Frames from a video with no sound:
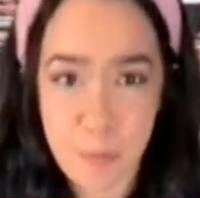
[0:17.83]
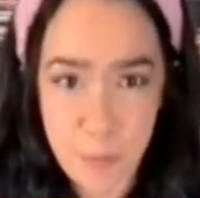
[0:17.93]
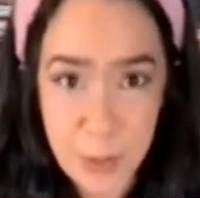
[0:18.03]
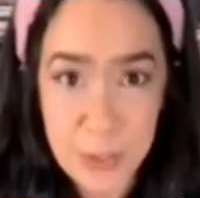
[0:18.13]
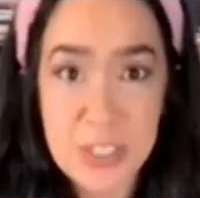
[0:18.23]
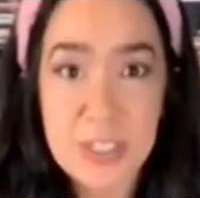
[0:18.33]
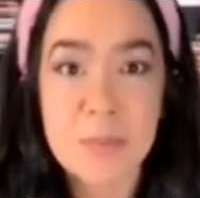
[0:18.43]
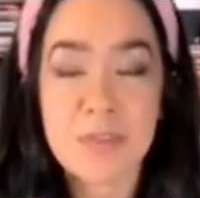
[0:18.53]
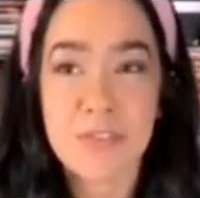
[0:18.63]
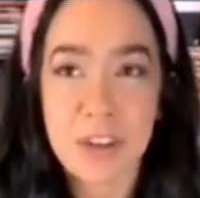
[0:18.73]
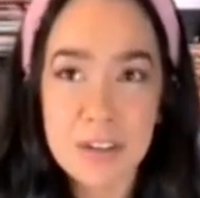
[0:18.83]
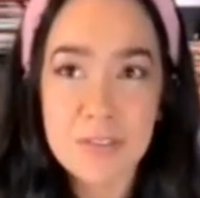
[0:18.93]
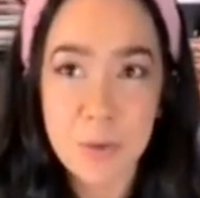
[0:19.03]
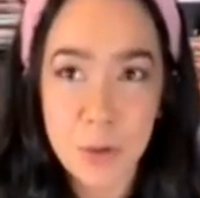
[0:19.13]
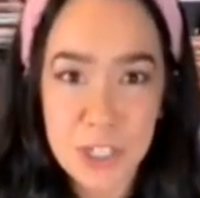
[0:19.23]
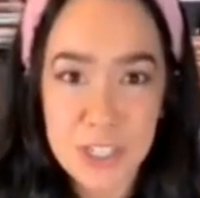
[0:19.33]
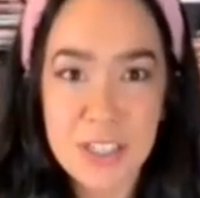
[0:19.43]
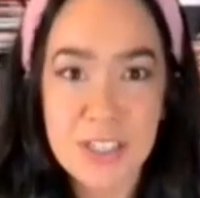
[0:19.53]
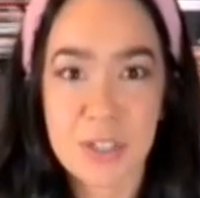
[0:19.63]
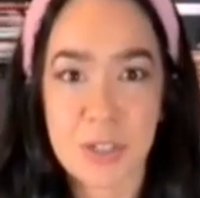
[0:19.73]
personally been very
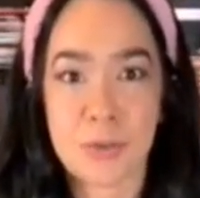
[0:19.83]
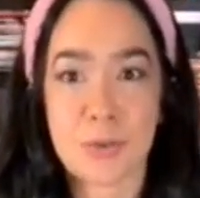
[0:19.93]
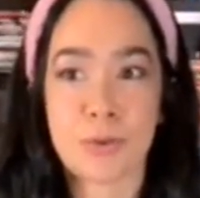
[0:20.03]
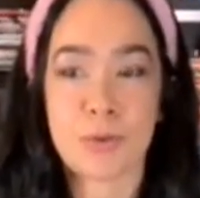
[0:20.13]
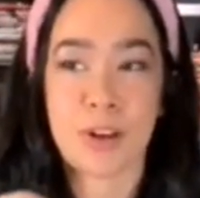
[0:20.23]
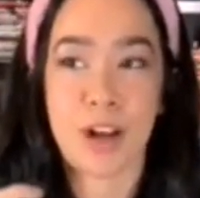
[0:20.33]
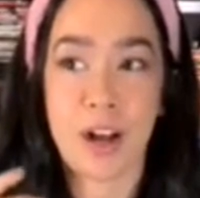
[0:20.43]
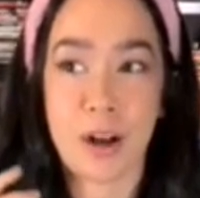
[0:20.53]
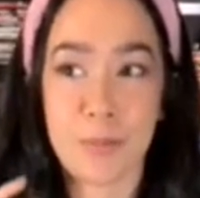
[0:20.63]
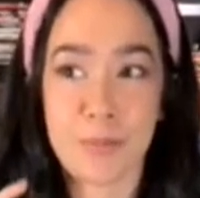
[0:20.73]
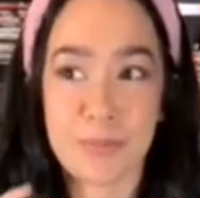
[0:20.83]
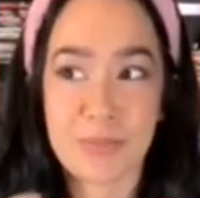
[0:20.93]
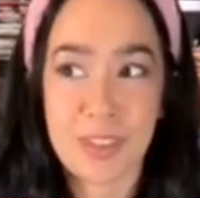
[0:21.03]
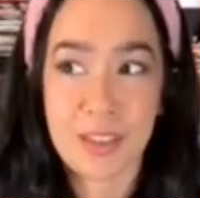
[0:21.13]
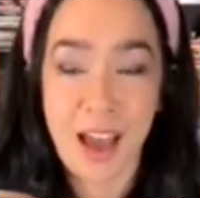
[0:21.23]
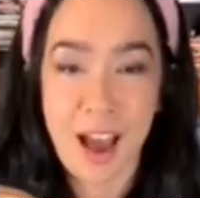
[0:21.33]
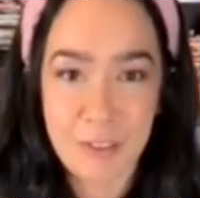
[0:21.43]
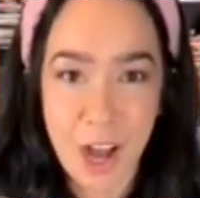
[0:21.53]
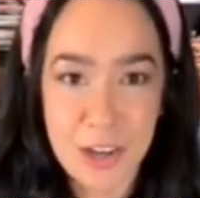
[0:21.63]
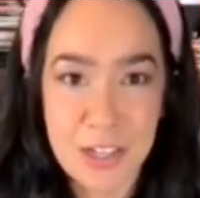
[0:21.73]
fortunate. Um, have
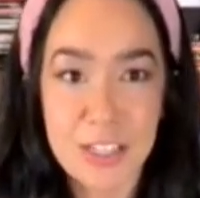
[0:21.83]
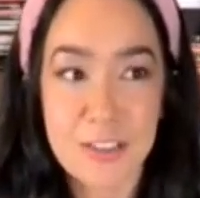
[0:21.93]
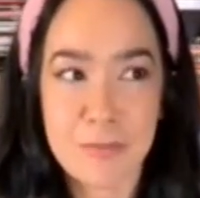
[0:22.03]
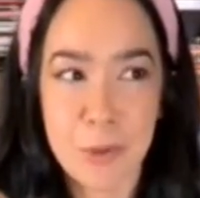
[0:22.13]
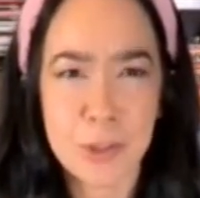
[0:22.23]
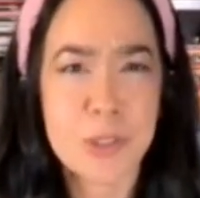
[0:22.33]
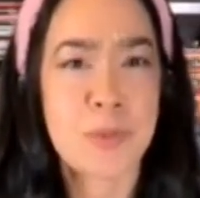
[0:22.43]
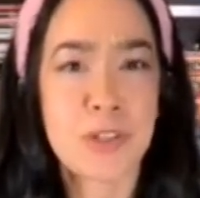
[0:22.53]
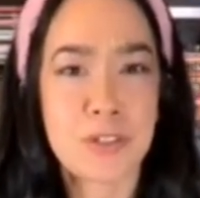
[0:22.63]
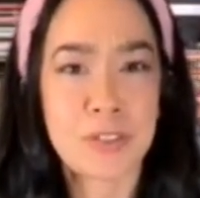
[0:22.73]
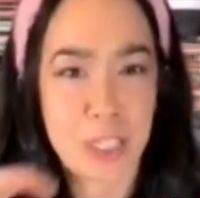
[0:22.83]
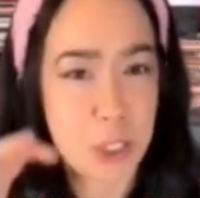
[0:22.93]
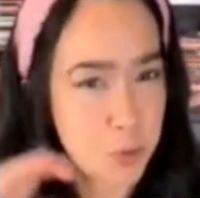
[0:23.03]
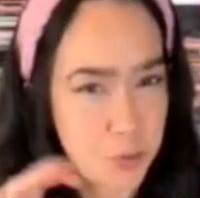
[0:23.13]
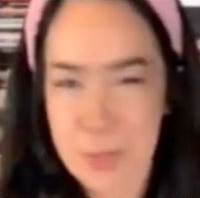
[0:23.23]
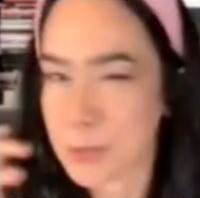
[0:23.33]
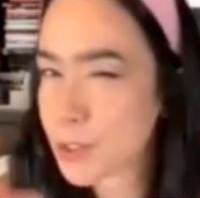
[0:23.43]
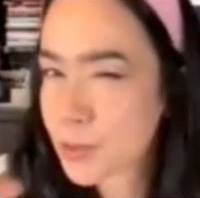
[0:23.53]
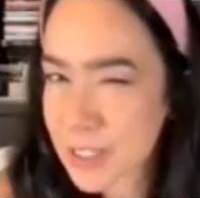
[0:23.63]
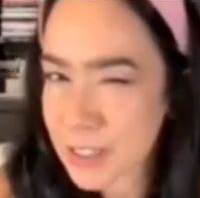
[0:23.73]
gotten to live multiple like dreams,
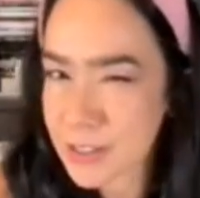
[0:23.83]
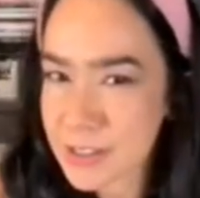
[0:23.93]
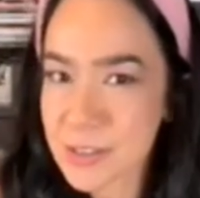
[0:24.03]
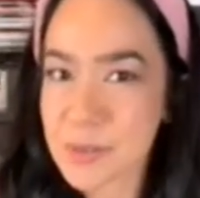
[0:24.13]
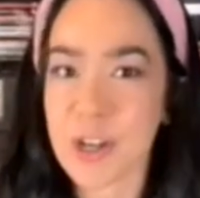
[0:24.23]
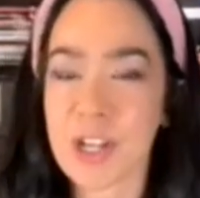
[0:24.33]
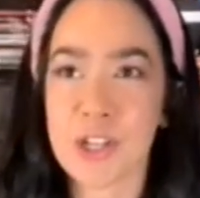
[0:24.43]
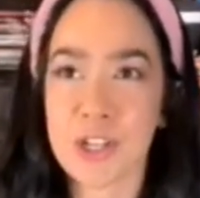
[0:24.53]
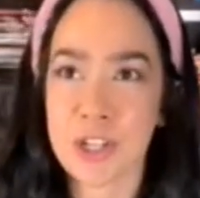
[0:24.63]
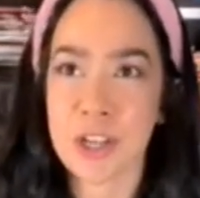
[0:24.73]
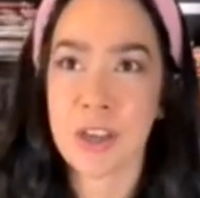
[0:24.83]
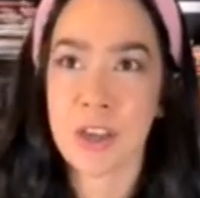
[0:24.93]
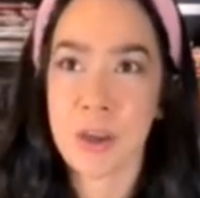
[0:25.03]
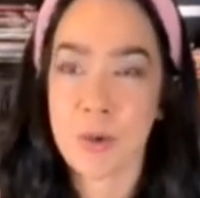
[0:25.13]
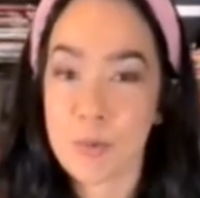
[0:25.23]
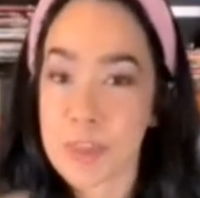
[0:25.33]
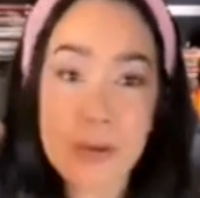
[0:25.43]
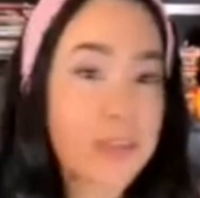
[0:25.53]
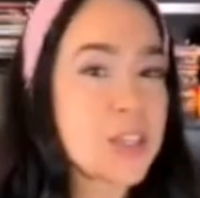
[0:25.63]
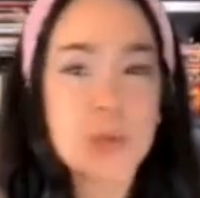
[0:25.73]
which they,
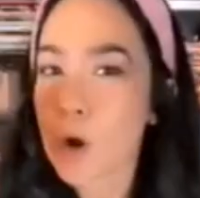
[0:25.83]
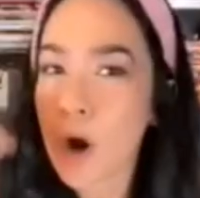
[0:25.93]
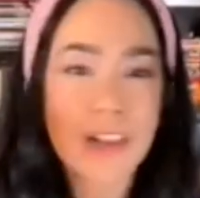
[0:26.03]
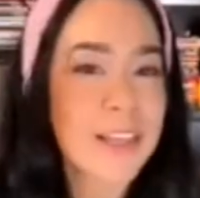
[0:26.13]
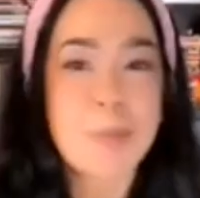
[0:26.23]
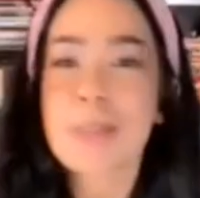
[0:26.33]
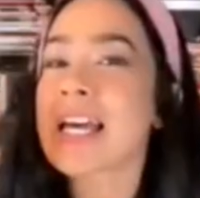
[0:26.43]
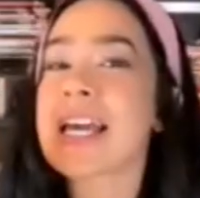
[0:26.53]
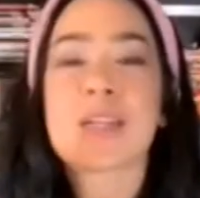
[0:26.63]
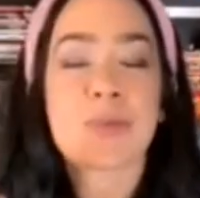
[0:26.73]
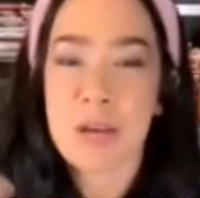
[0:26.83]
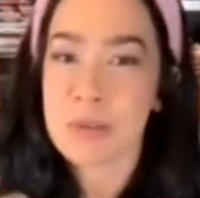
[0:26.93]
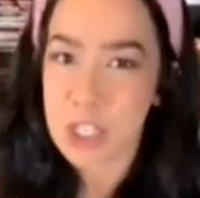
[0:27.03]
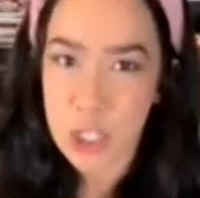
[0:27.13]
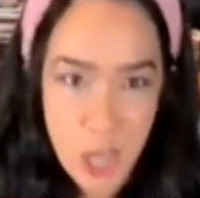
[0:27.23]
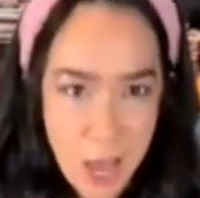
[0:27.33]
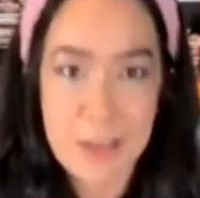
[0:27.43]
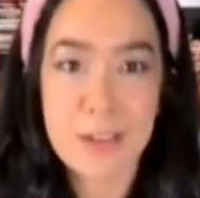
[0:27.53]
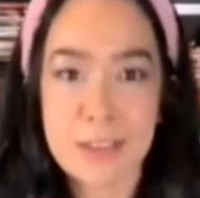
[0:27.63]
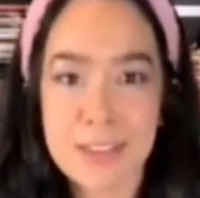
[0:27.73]
these were all like planned when I was a child.
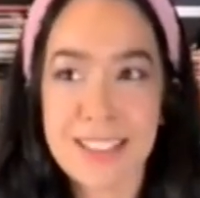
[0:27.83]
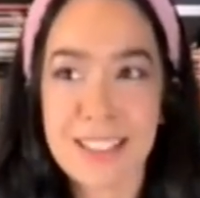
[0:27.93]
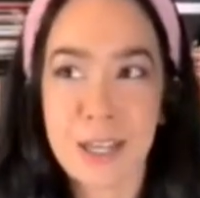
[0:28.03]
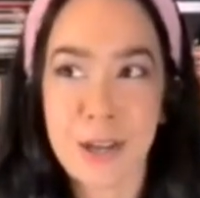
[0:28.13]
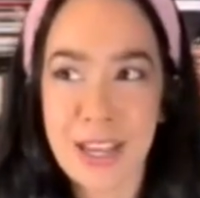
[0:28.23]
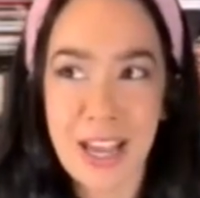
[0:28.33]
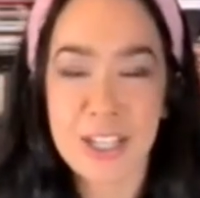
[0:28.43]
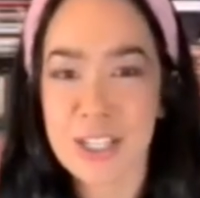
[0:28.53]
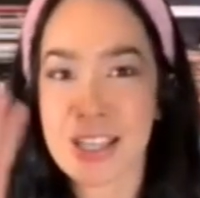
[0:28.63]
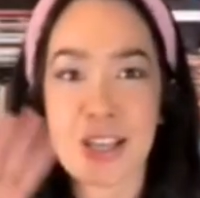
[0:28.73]
You know, like I just